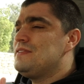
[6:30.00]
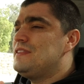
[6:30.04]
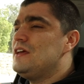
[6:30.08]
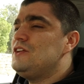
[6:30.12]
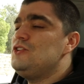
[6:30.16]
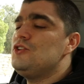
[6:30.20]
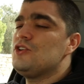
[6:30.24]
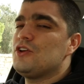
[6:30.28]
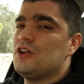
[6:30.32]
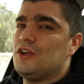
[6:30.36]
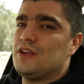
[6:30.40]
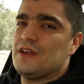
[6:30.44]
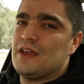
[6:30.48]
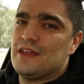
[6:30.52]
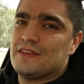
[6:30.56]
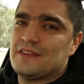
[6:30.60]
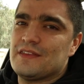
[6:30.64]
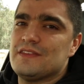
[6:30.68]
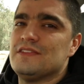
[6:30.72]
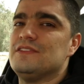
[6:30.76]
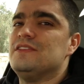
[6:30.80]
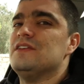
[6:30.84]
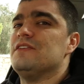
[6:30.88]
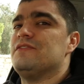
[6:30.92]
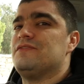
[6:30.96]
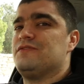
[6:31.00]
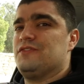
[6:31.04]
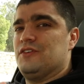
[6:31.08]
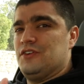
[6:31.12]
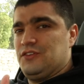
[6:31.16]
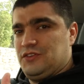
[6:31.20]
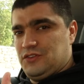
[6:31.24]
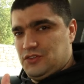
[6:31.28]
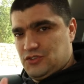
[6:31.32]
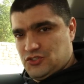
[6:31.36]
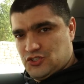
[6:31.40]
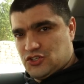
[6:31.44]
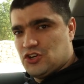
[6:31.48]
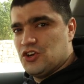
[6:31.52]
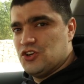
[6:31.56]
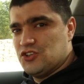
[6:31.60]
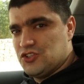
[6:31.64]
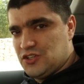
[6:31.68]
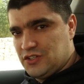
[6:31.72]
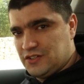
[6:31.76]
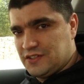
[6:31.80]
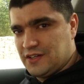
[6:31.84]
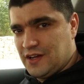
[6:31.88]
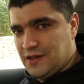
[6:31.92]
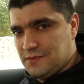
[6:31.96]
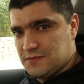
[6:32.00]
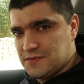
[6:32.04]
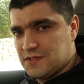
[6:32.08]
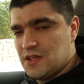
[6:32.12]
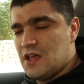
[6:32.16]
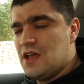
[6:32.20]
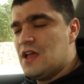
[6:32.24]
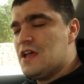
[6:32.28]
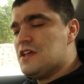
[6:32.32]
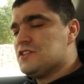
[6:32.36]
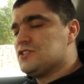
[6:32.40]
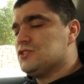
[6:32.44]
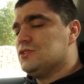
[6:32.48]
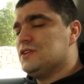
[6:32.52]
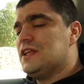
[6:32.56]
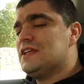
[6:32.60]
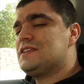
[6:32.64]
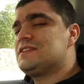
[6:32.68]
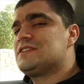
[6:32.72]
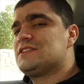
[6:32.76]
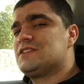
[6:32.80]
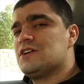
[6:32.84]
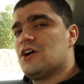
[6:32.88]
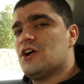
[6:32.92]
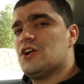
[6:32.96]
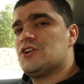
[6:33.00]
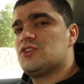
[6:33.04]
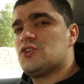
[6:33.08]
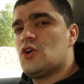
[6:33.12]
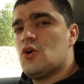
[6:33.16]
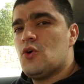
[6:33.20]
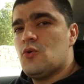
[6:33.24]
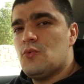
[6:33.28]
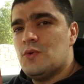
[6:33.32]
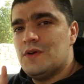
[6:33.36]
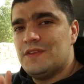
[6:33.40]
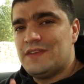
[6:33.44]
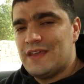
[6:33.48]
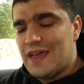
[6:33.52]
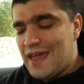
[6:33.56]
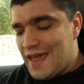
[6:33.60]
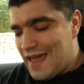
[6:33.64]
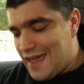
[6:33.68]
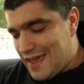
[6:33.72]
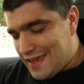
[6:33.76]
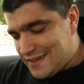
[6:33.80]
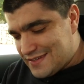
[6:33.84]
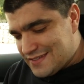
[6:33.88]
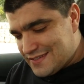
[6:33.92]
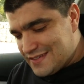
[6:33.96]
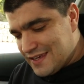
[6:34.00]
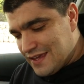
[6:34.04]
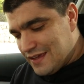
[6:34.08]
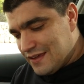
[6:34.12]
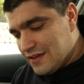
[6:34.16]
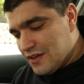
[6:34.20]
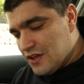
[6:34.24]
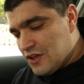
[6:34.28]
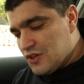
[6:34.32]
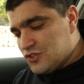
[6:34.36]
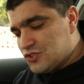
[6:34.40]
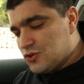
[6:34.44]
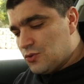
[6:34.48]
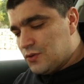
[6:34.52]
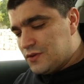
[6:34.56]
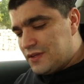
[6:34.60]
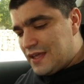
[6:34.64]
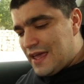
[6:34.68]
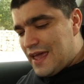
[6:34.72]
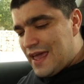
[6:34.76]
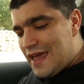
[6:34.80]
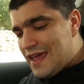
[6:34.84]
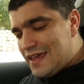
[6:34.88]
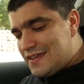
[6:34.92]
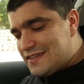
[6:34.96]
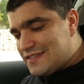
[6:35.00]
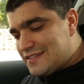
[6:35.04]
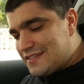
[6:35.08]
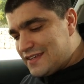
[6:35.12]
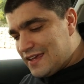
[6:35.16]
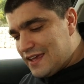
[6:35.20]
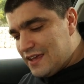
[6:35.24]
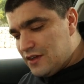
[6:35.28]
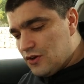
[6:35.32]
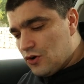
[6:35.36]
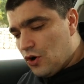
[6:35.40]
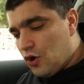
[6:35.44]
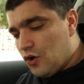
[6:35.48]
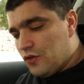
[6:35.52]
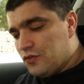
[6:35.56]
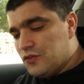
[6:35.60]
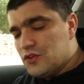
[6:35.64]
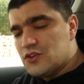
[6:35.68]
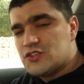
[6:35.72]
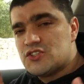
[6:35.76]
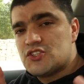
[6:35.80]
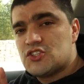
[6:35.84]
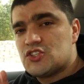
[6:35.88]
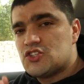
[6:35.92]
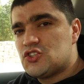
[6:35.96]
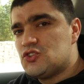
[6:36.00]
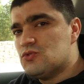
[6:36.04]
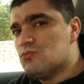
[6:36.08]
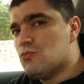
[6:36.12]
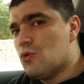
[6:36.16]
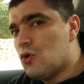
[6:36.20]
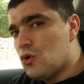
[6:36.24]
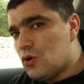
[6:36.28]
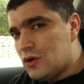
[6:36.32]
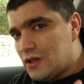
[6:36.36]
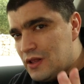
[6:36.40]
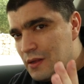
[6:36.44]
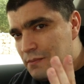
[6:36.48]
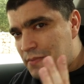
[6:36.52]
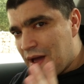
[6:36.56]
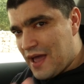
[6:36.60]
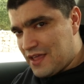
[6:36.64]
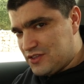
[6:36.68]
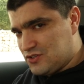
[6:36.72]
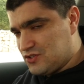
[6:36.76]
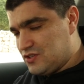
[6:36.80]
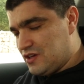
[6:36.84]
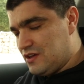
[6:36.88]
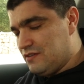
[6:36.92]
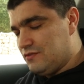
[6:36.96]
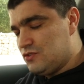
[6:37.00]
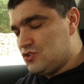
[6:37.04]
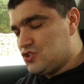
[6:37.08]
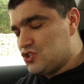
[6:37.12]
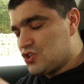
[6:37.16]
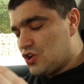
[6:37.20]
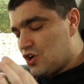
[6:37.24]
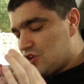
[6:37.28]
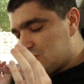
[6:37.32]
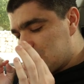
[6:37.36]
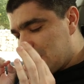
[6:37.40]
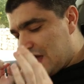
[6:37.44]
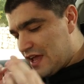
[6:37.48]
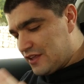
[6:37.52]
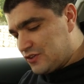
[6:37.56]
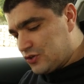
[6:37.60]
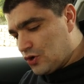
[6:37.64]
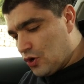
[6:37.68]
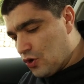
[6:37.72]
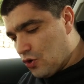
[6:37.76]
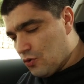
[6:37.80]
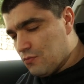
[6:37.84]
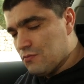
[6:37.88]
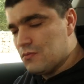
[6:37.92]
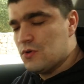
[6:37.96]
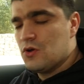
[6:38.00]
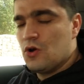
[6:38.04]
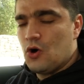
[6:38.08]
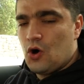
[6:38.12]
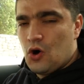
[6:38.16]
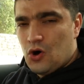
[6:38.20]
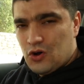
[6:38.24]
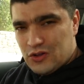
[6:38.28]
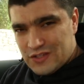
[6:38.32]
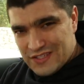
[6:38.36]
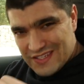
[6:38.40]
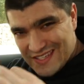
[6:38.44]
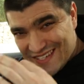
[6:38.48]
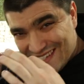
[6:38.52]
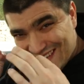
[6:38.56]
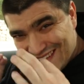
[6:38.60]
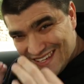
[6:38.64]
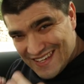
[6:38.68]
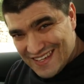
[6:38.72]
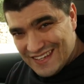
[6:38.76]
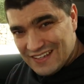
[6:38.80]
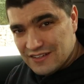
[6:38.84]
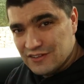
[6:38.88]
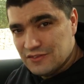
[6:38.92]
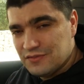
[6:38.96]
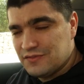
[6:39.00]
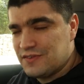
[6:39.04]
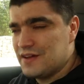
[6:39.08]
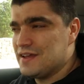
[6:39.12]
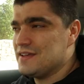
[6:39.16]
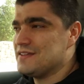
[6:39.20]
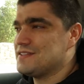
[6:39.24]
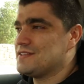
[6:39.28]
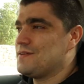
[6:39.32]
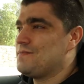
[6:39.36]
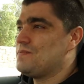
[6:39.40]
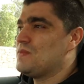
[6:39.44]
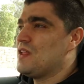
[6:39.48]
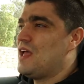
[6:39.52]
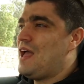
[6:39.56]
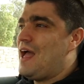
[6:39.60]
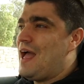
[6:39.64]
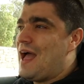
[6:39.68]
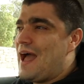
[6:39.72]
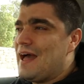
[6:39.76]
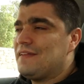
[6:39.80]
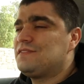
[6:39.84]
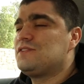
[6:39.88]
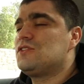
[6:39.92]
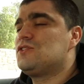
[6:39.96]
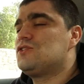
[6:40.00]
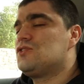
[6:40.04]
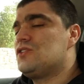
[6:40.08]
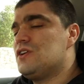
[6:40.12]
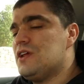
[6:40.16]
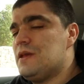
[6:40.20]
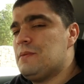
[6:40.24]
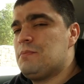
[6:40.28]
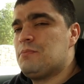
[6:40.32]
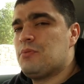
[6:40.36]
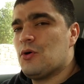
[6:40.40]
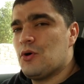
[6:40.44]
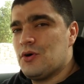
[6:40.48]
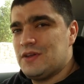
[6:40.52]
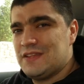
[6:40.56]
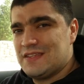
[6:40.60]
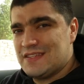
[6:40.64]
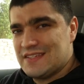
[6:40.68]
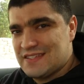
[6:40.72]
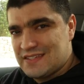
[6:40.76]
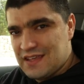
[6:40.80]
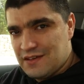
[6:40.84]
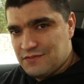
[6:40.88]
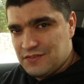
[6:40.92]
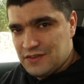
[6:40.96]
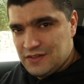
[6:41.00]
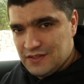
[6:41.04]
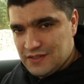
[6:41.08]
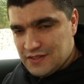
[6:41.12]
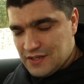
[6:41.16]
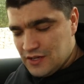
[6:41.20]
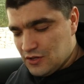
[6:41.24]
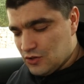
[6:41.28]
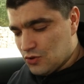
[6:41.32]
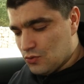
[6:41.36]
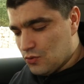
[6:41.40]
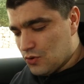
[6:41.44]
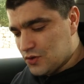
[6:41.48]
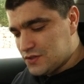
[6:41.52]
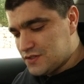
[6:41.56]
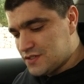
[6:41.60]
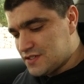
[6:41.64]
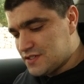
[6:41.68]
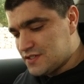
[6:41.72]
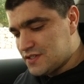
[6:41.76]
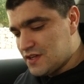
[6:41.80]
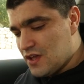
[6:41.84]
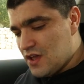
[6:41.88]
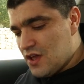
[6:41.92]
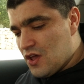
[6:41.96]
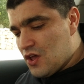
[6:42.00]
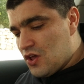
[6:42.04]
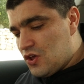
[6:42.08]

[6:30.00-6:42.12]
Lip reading: then you're going to get different charging times. So let's start with AC. So with AC on the small battery, if you charge at home, on single phase, at 3.7 kilowatts,